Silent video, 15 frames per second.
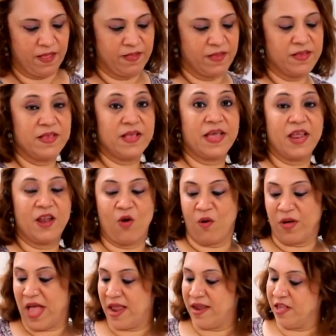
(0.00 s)
This is again
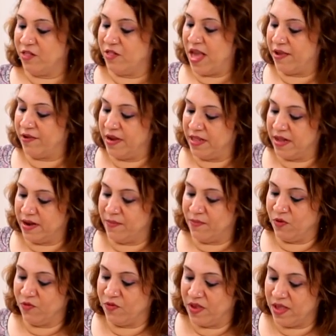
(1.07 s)
organic jaggery that I'm
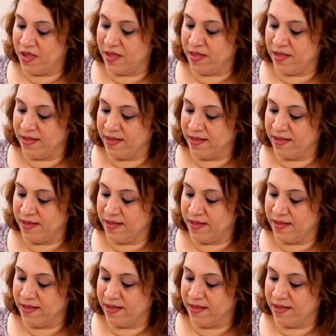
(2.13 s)
using.